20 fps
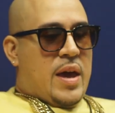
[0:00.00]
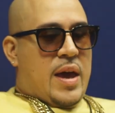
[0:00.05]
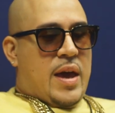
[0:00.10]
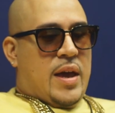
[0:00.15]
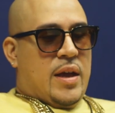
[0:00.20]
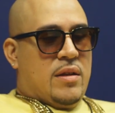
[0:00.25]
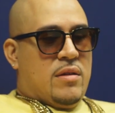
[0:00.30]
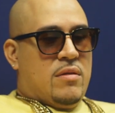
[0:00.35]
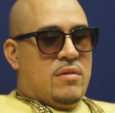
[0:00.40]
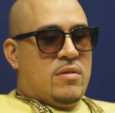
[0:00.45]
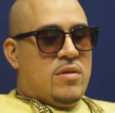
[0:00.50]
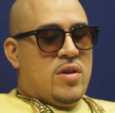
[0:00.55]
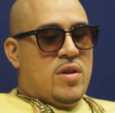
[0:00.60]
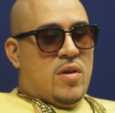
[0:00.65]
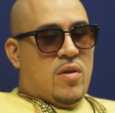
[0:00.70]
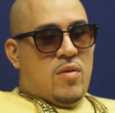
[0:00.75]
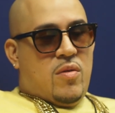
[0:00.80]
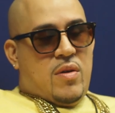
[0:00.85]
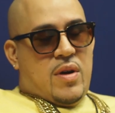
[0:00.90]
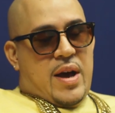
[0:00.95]
And, you
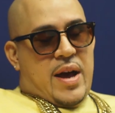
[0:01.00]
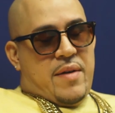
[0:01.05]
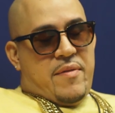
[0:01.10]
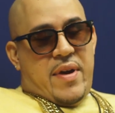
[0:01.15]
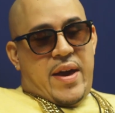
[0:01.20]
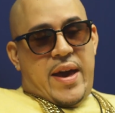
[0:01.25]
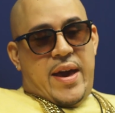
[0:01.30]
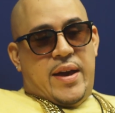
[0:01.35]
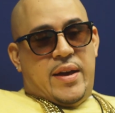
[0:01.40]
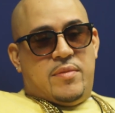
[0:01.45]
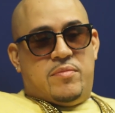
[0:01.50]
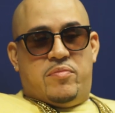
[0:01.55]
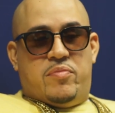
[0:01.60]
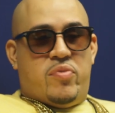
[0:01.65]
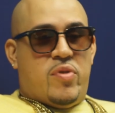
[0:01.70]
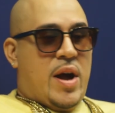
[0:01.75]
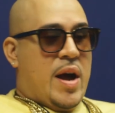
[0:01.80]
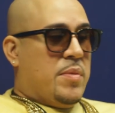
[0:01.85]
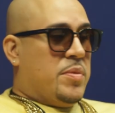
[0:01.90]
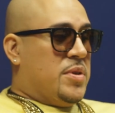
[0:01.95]
know, I've had
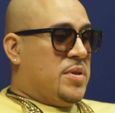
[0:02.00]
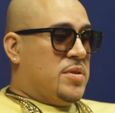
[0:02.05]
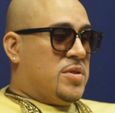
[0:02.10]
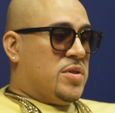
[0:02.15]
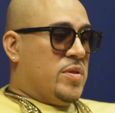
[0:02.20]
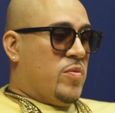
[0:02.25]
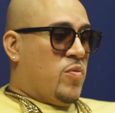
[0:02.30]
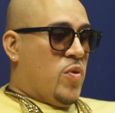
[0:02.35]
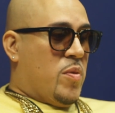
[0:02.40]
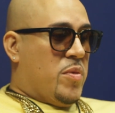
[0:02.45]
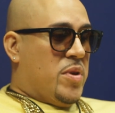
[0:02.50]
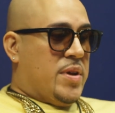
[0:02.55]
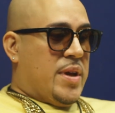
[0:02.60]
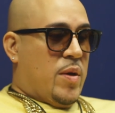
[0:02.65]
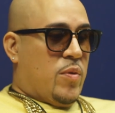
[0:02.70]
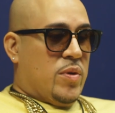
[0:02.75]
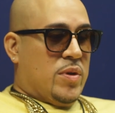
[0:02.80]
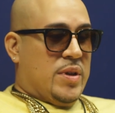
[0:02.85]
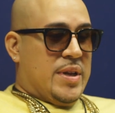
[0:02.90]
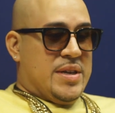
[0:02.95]
probably some women
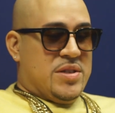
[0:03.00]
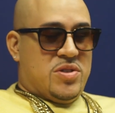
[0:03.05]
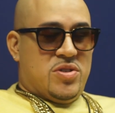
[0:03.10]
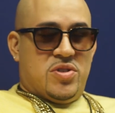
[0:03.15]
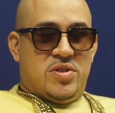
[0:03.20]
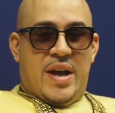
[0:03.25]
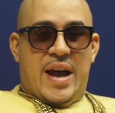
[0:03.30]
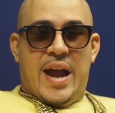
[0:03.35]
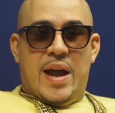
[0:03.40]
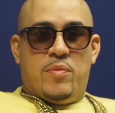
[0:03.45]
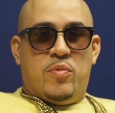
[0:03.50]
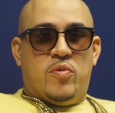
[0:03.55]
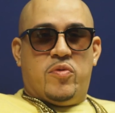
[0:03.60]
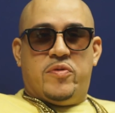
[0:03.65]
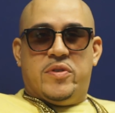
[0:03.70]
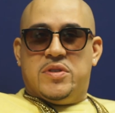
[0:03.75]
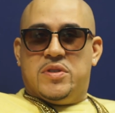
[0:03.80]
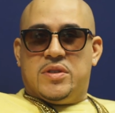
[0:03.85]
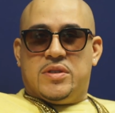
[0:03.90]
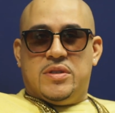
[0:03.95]
that were less desirable
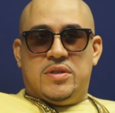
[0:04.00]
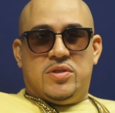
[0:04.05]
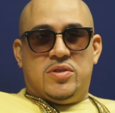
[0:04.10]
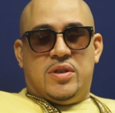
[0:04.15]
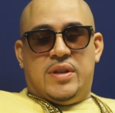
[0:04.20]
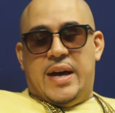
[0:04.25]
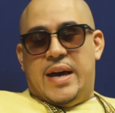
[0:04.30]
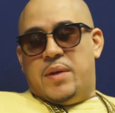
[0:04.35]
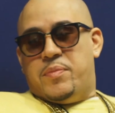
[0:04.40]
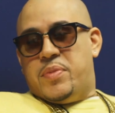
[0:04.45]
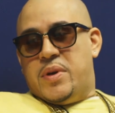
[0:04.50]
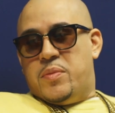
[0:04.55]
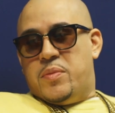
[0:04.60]
physically to a lot of